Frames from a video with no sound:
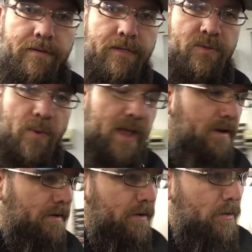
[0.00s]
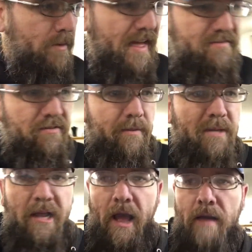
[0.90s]
it's Wayne with
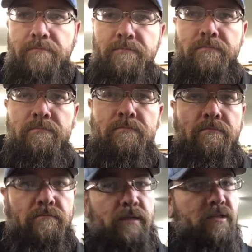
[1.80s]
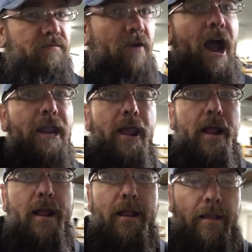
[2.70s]
HaveToFlip.com. It's
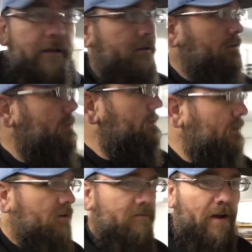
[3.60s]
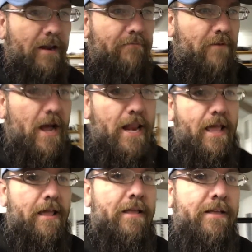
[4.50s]
Friday.
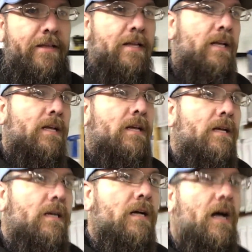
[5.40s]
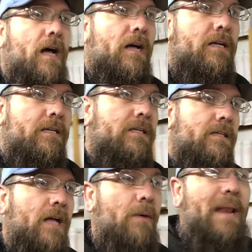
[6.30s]
Friday. I
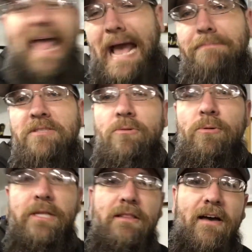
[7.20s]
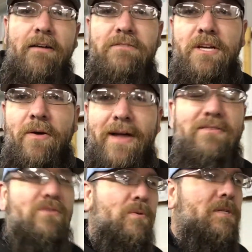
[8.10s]
would absolutely love to go
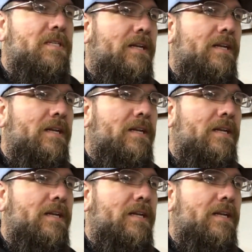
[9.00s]
outsource